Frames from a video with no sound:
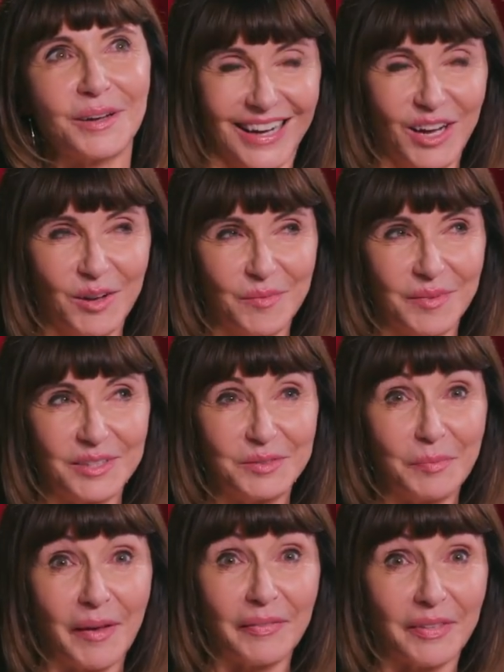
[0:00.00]

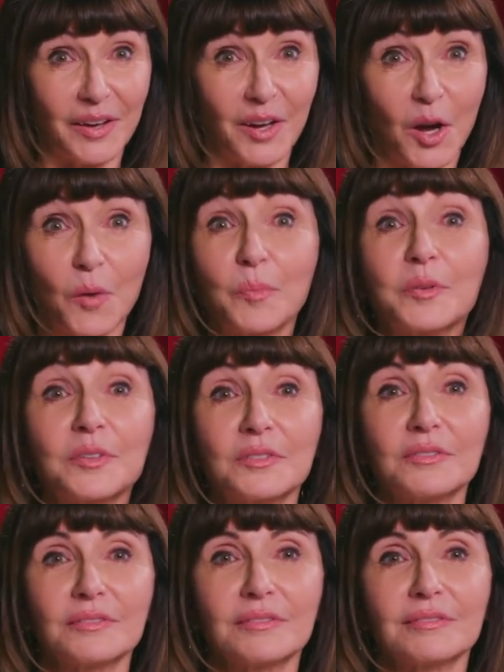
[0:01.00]
it's about the
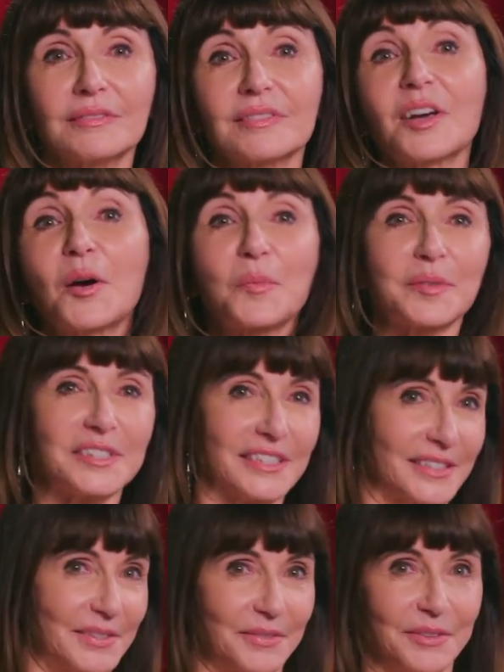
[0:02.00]

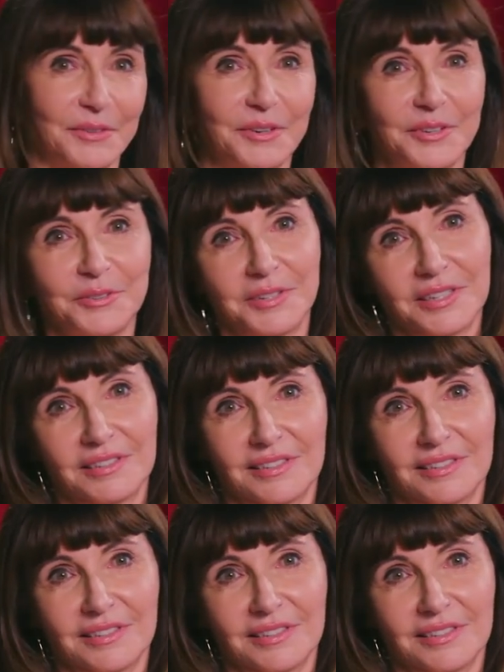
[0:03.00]
openness of the road.